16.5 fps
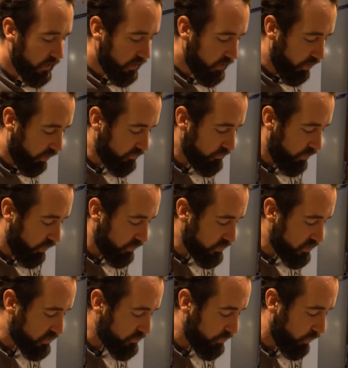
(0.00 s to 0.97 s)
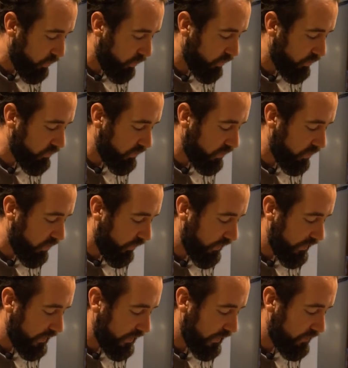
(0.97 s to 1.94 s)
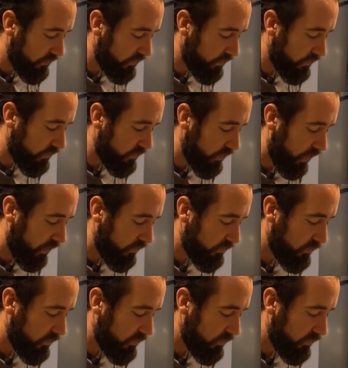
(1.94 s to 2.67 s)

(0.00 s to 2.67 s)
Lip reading: lot of moss spores and lichens and stuff.